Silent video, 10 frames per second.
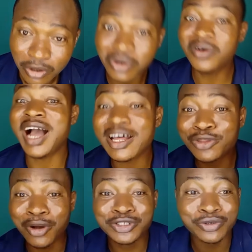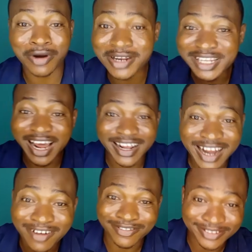Who are those running
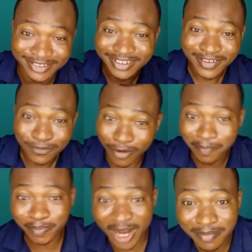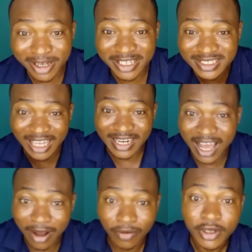around for Prime Minister
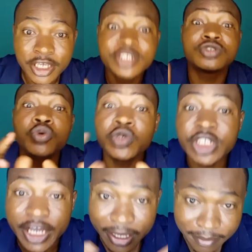now? It's Uche.